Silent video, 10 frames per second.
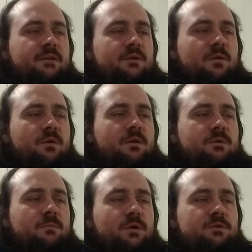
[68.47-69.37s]
your
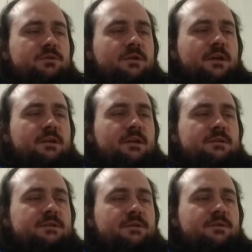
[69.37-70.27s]
composure and get
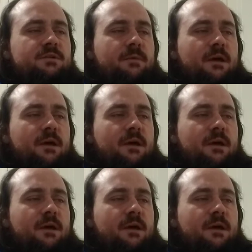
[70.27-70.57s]
serious about